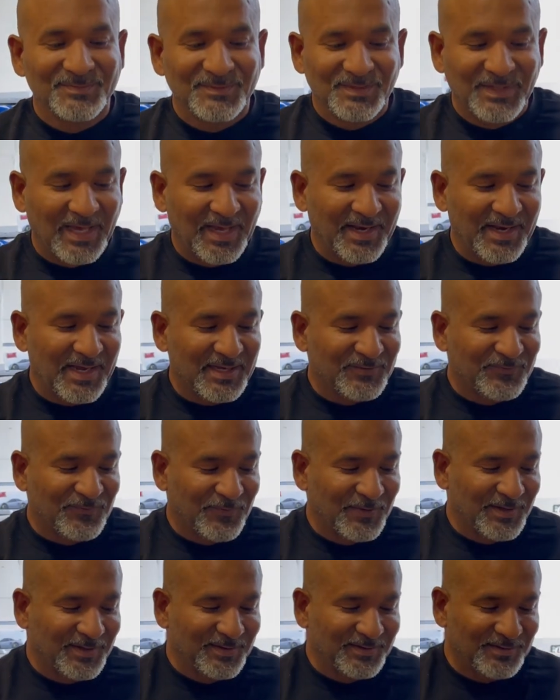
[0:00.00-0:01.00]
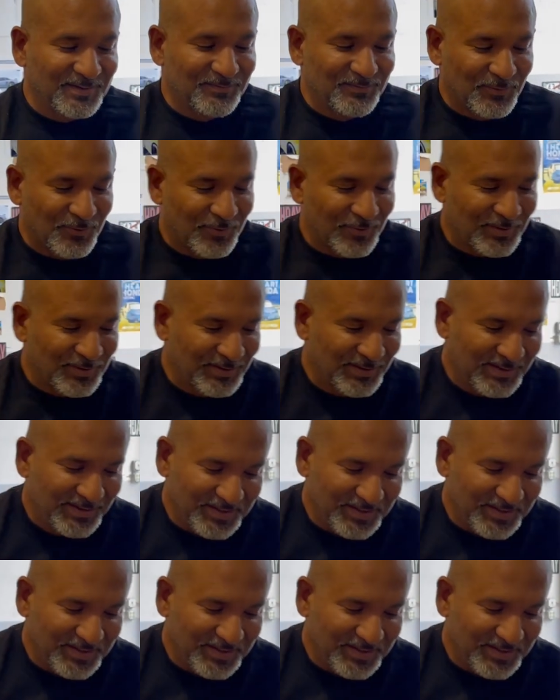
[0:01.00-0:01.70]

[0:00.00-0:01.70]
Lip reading: Can't ask for anything more.